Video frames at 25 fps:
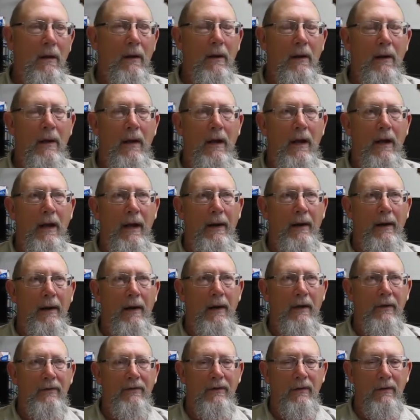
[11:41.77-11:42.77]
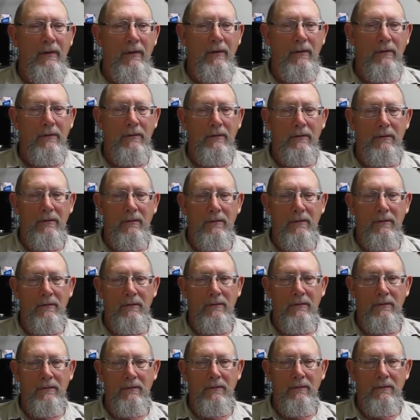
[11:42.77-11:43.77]
And it's a
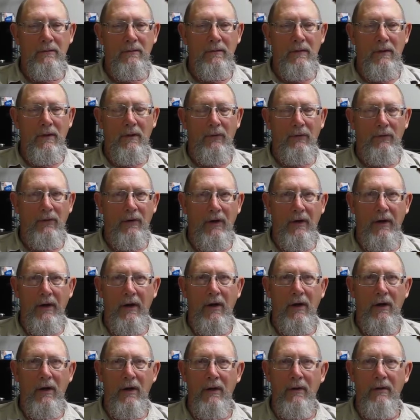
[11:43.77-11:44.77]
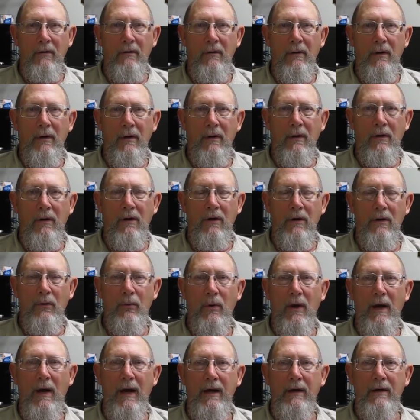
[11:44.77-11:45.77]
really good
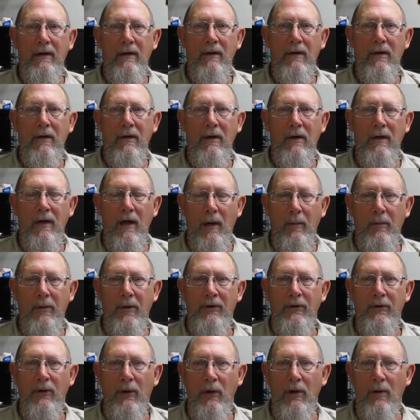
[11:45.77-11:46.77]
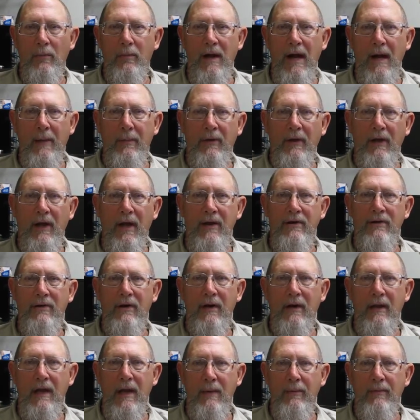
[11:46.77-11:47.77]
way to help control the population
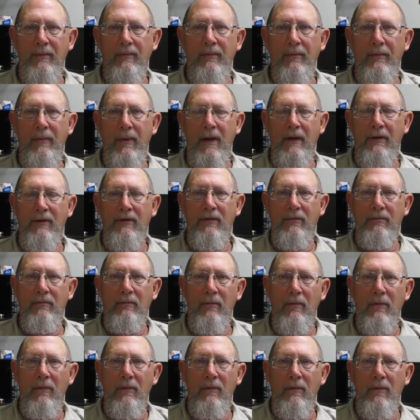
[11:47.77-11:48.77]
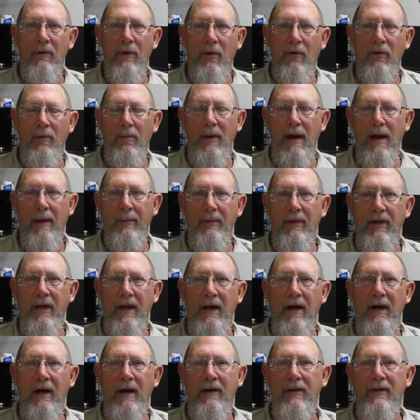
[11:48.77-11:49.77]
and keep them from getting
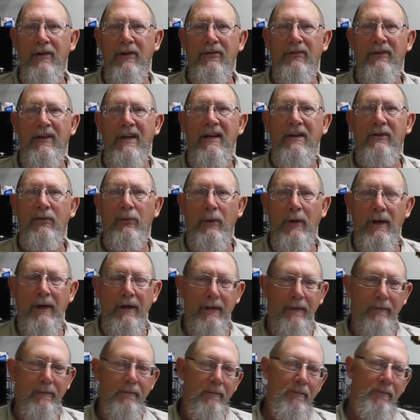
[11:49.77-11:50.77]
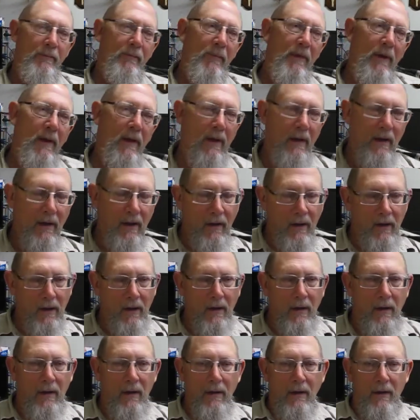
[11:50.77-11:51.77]
overpopulated and disease ridden.
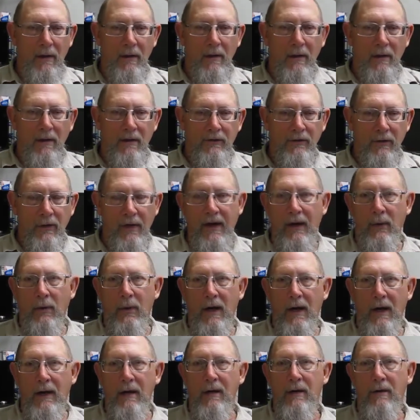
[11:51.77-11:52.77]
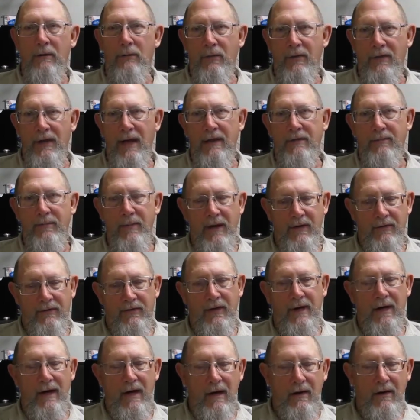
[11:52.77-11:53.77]
So anyway, with that being
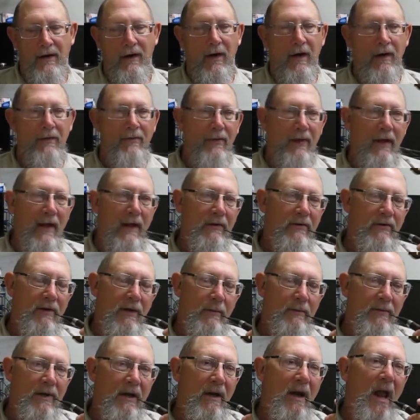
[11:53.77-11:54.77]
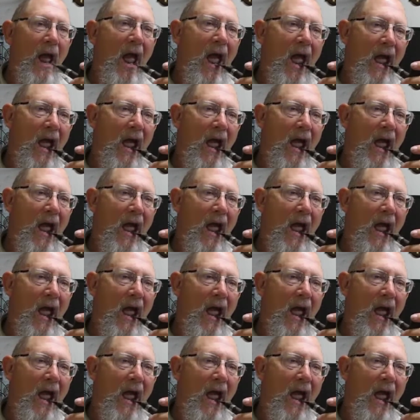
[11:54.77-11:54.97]
said, I'll get off of that subject.